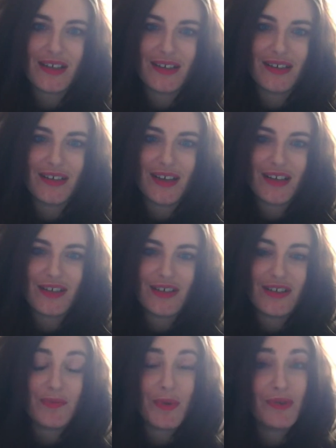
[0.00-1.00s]
I
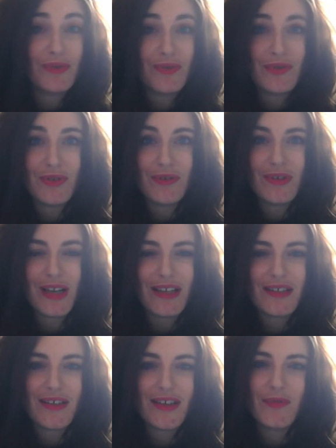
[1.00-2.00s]
actually spoke too soon
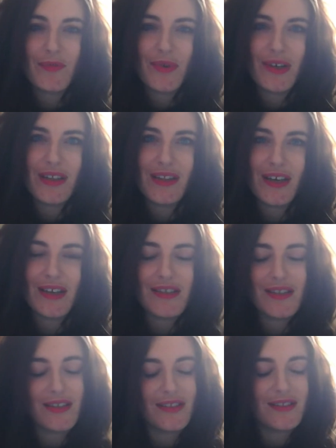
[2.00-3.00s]
last time when I
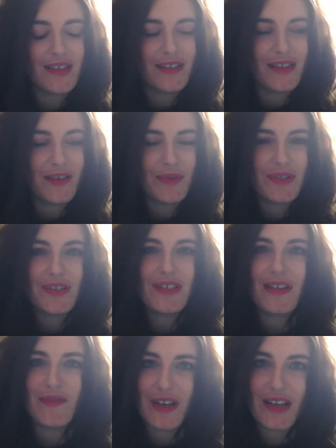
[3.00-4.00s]
said that there was a
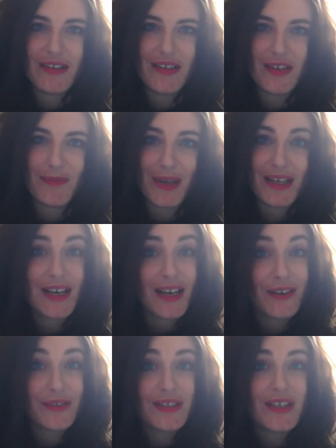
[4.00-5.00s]
silver lining in my
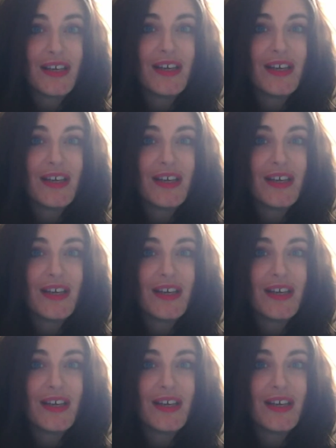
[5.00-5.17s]
cloud,